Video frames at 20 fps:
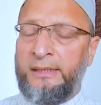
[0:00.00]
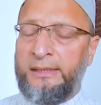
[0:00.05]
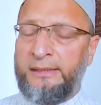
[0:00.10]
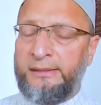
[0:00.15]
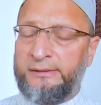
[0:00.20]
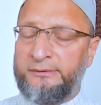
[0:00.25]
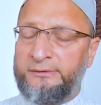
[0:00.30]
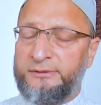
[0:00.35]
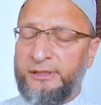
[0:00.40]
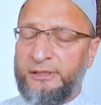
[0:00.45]

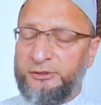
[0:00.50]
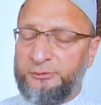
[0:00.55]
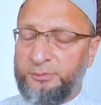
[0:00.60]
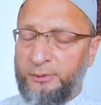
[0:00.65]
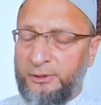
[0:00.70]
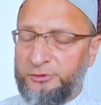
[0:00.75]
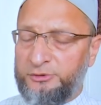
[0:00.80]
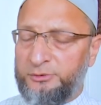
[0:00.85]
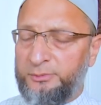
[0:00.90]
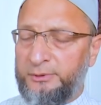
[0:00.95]
It is the
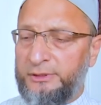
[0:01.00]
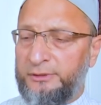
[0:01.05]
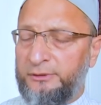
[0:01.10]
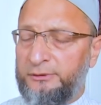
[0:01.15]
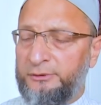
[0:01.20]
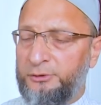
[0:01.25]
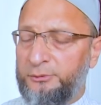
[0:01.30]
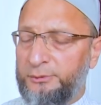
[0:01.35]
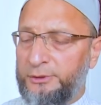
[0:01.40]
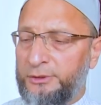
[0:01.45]
responsibility
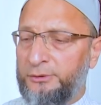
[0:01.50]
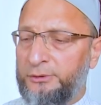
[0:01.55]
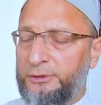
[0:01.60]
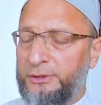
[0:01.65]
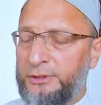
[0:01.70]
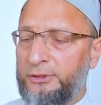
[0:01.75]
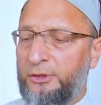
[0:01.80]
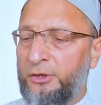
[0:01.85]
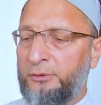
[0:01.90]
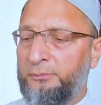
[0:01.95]
of
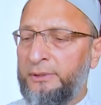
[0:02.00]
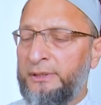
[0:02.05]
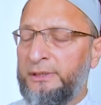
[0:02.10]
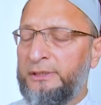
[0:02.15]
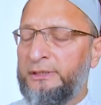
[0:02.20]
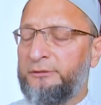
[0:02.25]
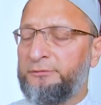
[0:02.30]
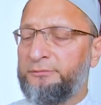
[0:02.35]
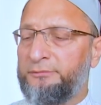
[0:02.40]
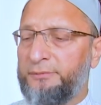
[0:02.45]
Yogi government.
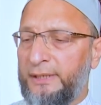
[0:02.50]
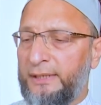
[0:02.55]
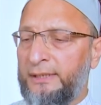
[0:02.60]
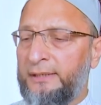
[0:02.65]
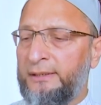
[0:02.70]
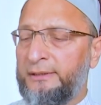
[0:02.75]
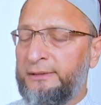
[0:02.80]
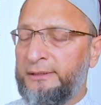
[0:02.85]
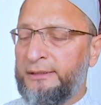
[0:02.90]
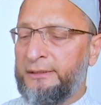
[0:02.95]
They have
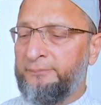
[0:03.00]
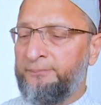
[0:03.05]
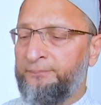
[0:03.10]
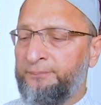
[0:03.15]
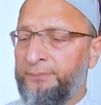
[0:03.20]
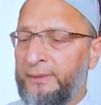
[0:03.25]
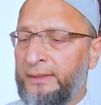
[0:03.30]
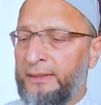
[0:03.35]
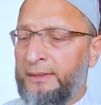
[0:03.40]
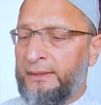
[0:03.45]
failed in it.
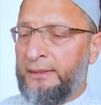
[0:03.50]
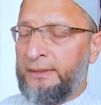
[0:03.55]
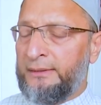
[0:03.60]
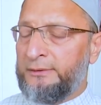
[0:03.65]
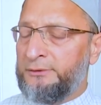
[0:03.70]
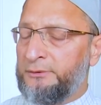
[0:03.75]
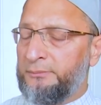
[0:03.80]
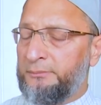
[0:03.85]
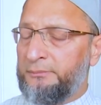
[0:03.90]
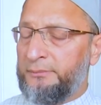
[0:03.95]

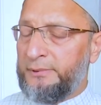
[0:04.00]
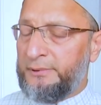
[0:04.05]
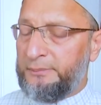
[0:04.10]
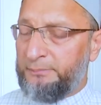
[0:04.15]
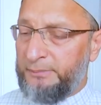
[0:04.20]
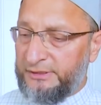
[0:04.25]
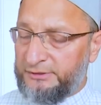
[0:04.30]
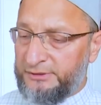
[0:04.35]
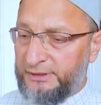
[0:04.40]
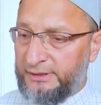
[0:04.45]

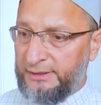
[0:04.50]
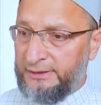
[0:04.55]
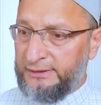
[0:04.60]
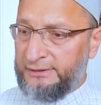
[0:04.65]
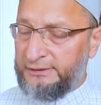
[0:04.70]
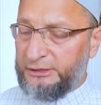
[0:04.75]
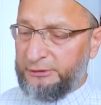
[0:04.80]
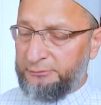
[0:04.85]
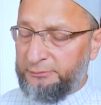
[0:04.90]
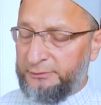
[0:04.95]
Basically,
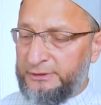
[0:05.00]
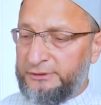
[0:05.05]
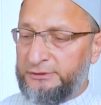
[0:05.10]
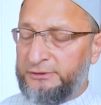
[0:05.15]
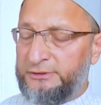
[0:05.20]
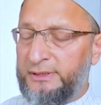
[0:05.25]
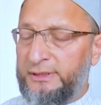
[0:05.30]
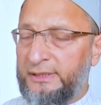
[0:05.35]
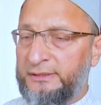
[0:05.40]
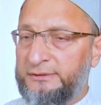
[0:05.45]
the chief
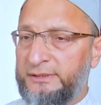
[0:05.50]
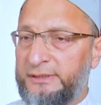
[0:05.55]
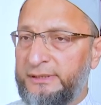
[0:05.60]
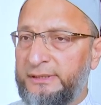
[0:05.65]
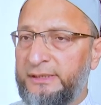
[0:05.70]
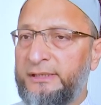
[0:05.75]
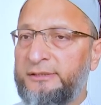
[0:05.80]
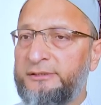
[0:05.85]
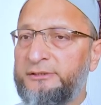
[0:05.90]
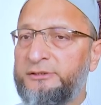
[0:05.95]
minister has
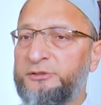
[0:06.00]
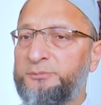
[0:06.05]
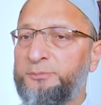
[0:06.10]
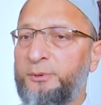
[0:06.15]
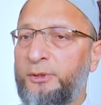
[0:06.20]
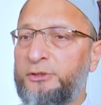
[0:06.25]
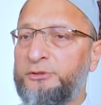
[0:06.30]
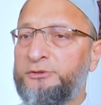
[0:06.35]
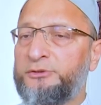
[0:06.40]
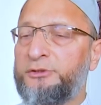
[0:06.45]
indulged in this
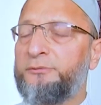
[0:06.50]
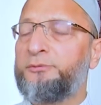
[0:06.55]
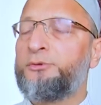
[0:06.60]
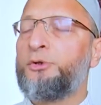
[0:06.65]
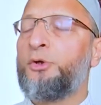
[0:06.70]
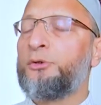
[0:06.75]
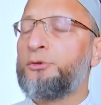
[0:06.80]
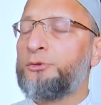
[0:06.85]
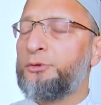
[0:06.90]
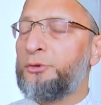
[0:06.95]
policy of
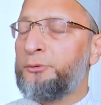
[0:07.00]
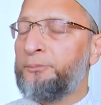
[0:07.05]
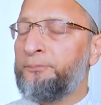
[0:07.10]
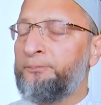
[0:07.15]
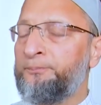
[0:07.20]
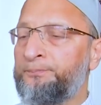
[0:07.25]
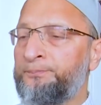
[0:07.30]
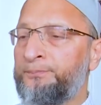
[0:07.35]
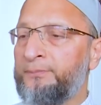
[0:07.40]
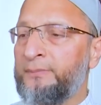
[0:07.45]
thok
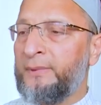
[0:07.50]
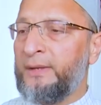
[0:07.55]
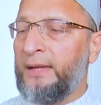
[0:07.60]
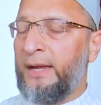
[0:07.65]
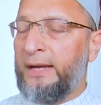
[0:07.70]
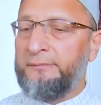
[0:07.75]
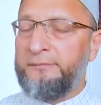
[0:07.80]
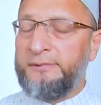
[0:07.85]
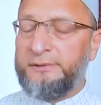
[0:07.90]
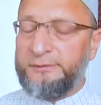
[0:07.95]

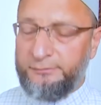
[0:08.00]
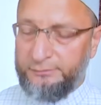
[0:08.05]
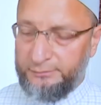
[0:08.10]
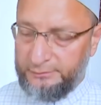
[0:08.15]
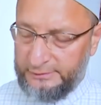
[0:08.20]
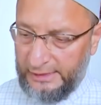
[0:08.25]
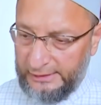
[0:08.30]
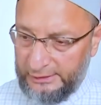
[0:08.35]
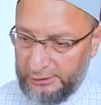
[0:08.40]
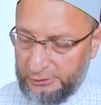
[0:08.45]
and
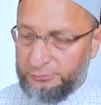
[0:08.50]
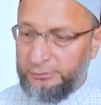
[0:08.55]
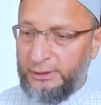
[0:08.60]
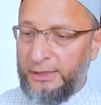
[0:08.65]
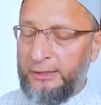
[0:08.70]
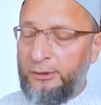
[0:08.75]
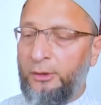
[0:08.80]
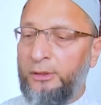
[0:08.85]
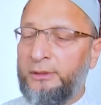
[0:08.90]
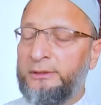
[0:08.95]
that is
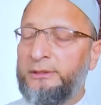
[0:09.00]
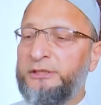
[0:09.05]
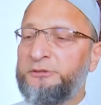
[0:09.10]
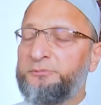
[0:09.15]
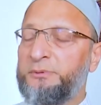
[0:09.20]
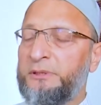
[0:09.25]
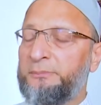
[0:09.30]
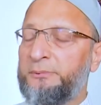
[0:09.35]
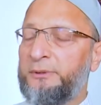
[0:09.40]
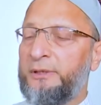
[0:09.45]
why all these
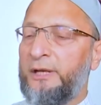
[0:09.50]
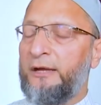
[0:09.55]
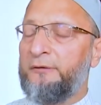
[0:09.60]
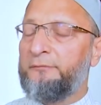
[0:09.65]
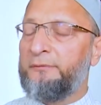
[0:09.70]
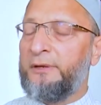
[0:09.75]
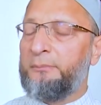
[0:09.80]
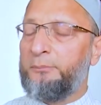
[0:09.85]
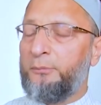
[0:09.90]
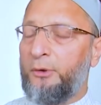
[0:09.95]
people
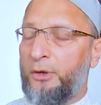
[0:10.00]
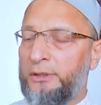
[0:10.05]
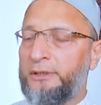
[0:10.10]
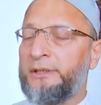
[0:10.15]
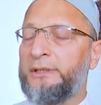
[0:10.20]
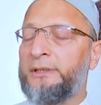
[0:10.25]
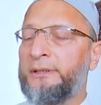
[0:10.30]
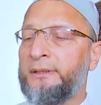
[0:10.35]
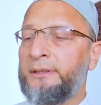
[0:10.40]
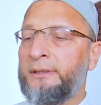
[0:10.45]
have
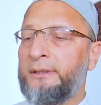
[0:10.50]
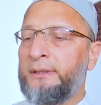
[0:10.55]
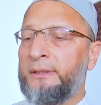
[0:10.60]
emboldened